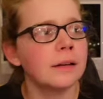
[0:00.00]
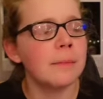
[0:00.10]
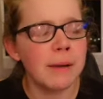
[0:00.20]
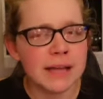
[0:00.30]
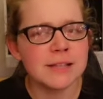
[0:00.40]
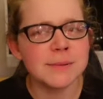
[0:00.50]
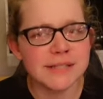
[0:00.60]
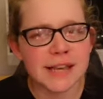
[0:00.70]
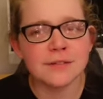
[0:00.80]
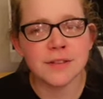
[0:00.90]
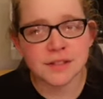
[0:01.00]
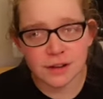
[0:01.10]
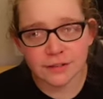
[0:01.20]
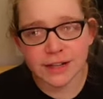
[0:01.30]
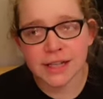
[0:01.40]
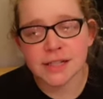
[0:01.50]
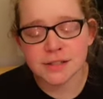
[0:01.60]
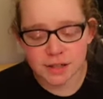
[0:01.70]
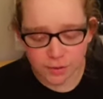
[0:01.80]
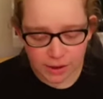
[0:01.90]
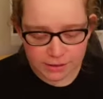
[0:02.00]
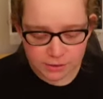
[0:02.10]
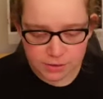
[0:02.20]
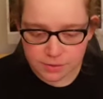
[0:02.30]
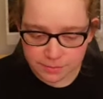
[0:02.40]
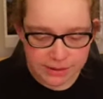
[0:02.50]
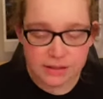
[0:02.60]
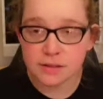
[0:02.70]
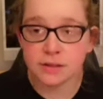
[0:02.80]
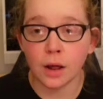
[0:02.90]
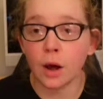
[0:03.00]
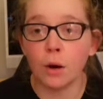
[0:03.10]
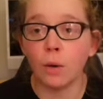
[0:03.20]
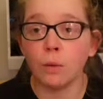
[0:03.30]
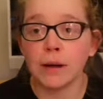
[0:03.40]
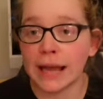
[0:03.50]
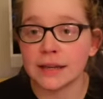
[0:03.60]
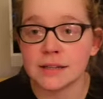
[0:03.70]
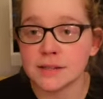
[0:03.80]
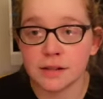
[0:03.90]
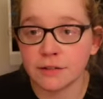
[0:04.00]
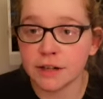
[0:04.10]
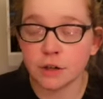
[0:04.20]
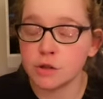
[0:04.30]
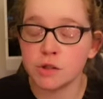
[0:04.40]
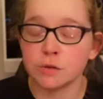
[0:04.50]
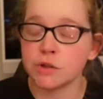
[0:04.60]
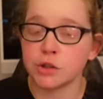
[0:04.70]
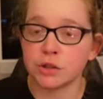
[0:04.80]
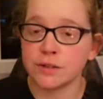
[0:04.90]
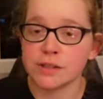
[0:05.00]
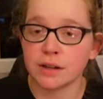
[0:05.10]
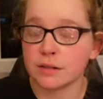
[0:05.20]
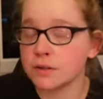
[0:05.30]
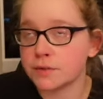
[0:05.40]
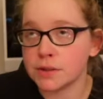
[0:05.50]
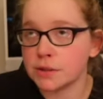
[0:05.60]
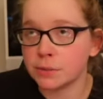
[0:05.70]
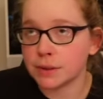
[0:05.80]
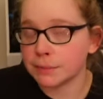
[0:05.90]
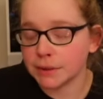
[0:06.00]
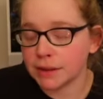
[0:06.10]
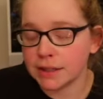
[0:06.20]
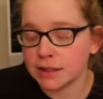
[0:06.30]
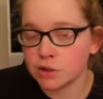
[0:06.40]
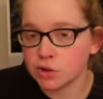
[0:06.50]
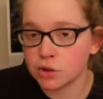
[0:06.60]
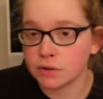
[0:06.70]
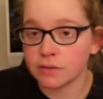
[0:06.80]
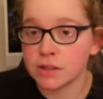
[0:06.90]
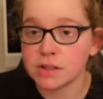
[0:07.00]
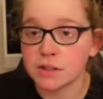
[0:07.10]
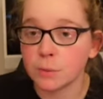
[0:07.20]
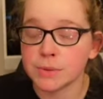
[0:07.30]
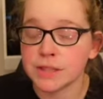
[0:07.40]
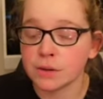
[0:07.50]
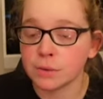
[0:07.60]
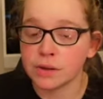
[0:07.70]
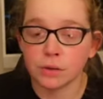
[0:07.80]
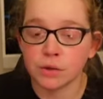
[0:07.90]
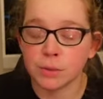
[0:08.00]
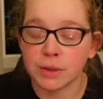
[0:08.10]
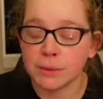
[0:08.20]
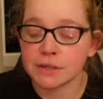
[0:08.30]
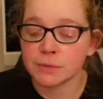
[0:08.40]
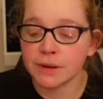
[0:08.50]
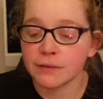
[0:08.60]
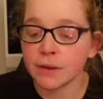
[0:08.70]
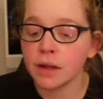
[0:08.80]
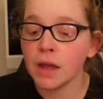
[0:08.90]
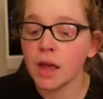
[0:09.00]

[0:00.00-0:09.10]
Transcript: than sorry. So I just binned the whole canister, including all the sugar inside, because obviously you don't want it to be eating sugar in your cup of tea or on your Weetabix or whatever.